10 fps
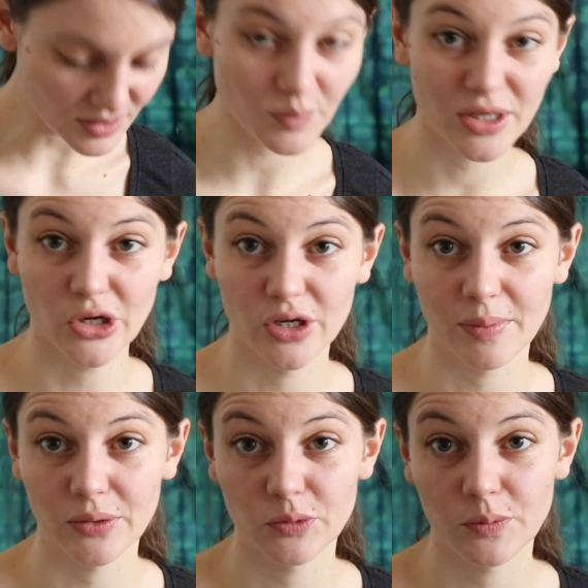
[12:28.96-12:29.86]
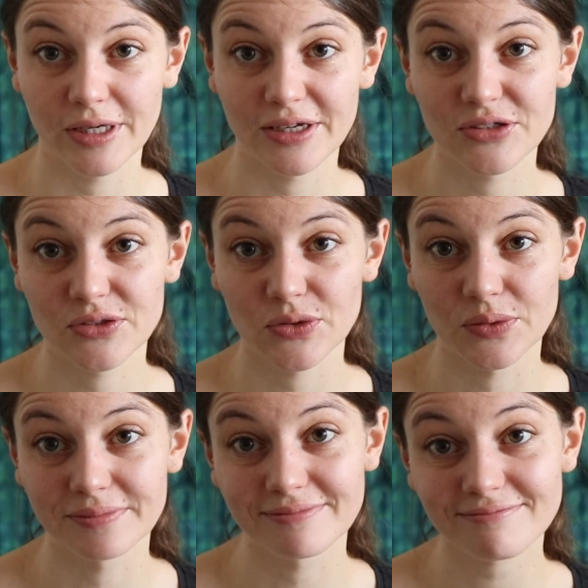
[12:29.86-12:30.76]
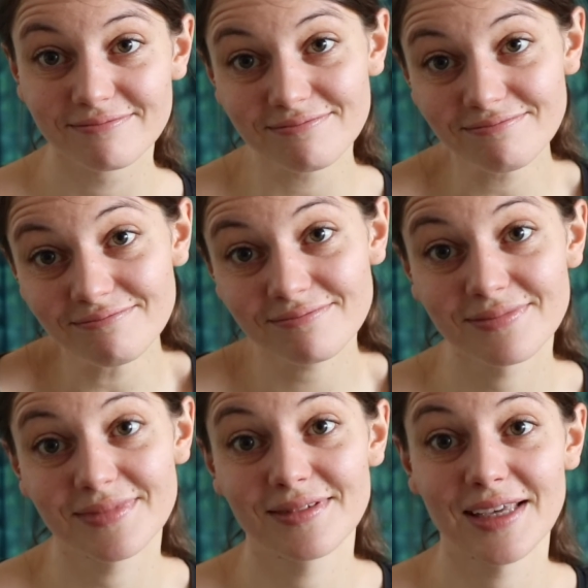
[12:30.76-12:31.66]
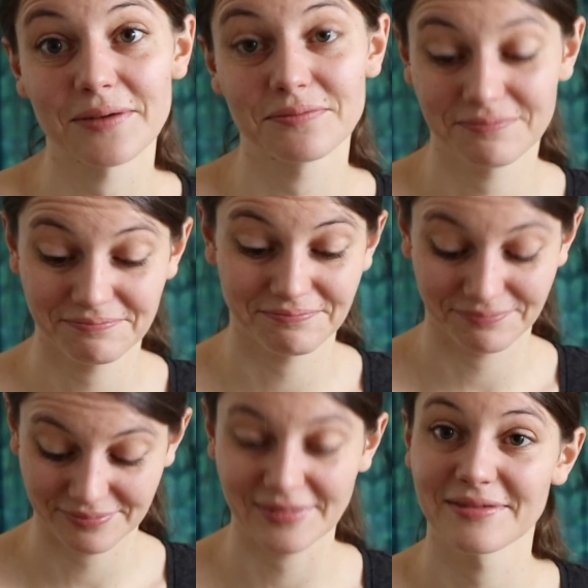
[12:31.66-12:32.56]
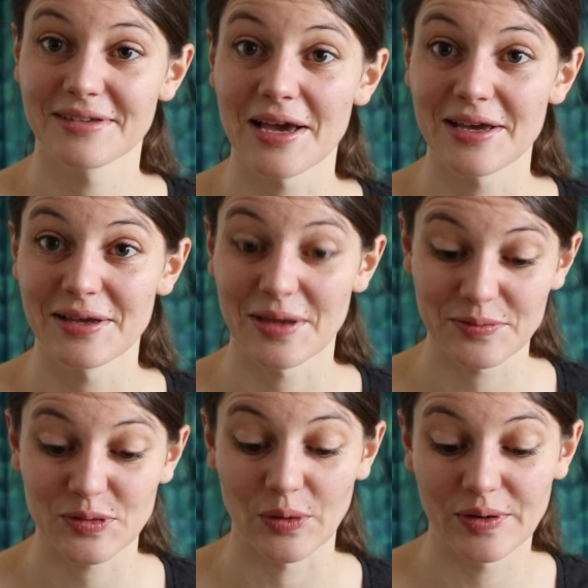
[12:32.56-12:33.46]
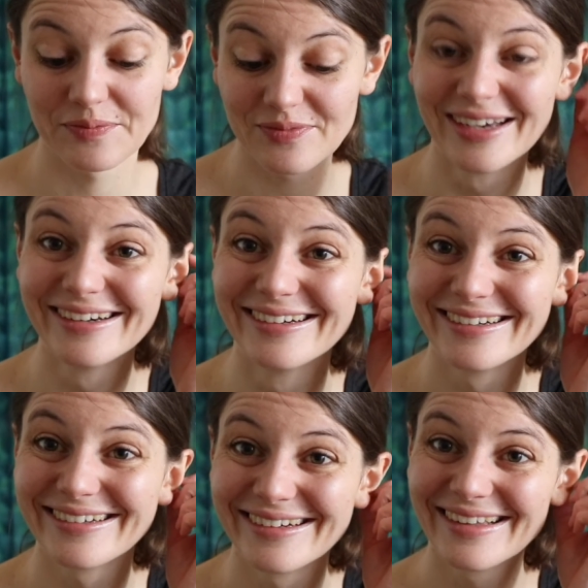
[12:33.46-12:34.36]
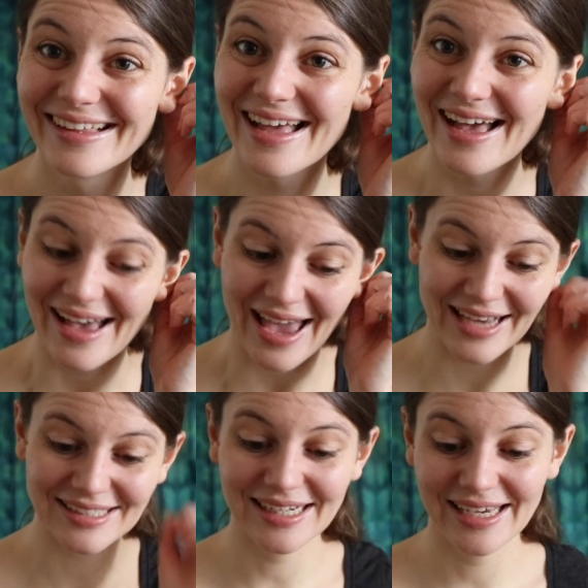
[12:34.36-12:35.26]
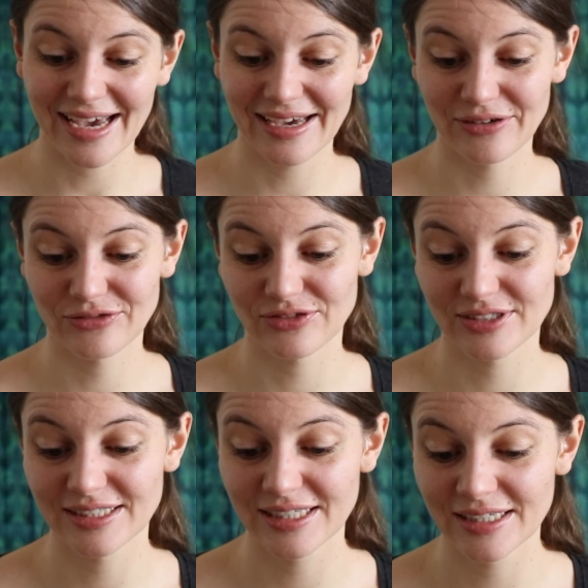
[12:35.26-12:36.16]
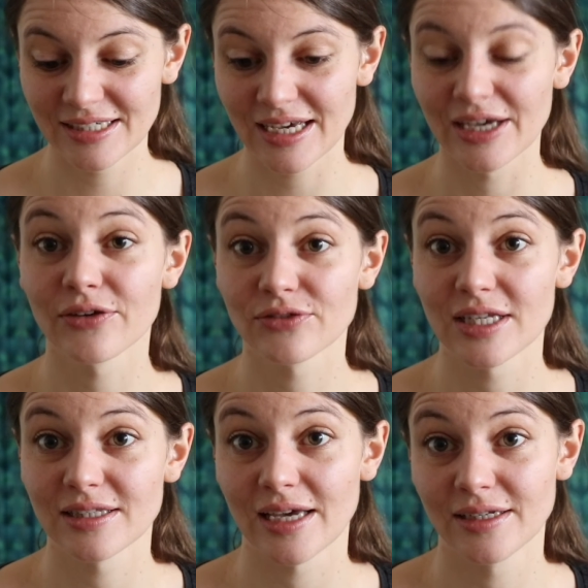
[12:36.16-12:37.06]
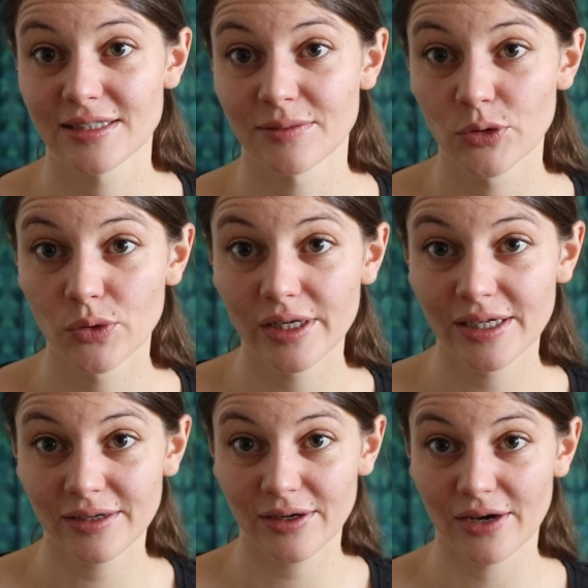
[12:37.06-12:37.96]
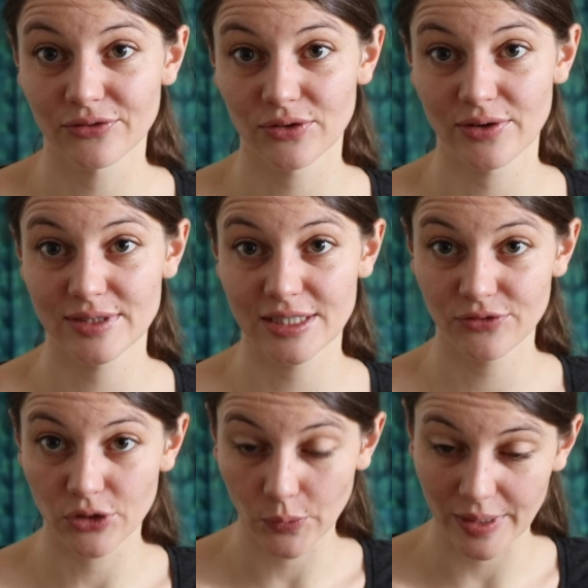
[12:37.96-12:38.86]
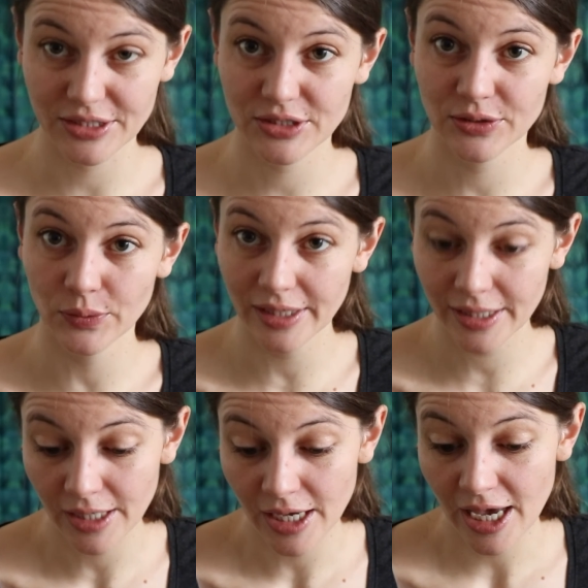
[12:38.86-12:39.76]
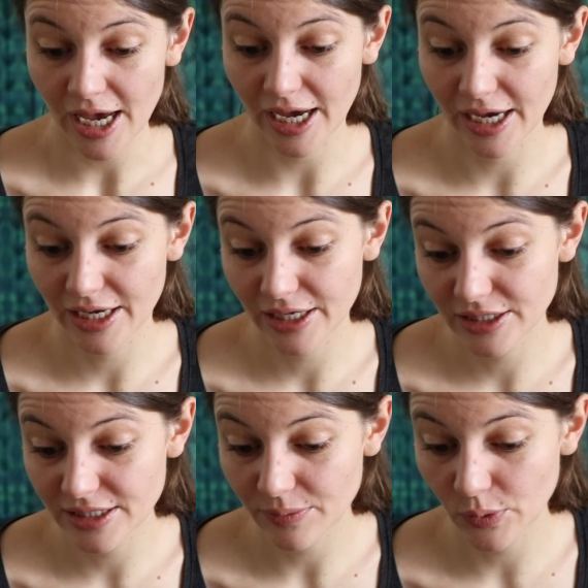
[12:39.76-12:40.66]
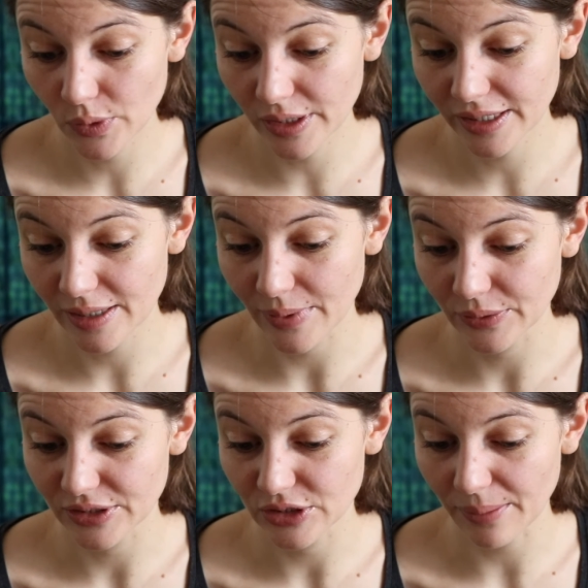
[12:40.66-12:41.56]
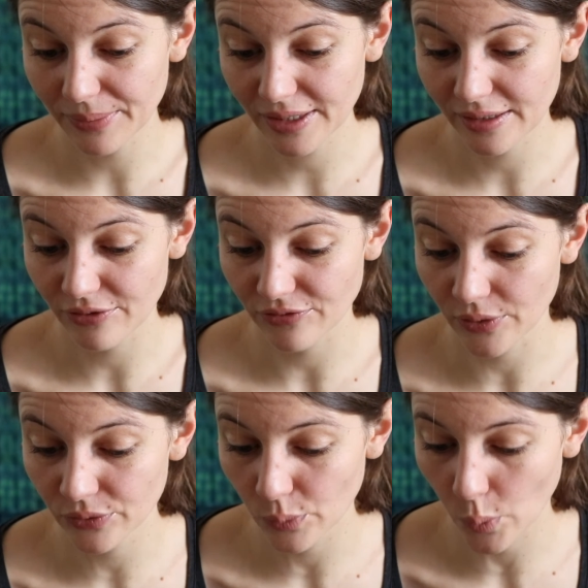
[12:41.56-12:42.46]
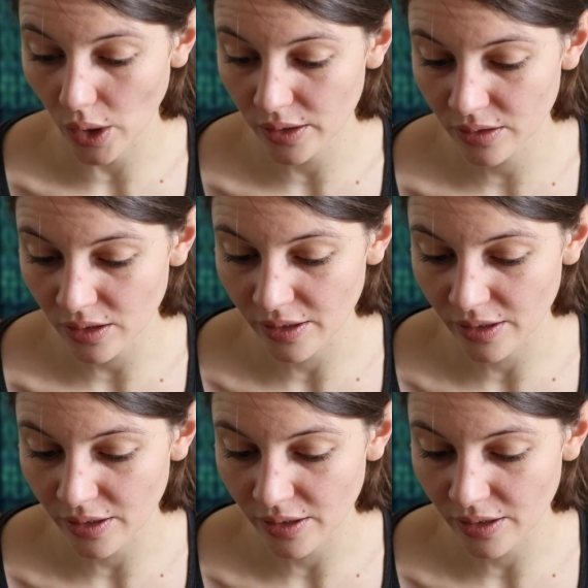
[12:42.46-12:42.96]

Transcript: but not about the pH. So yeah, I'm sorry. Actually, I did some Googling after I received your question, Uli. I did some Googling about the topic, and I found one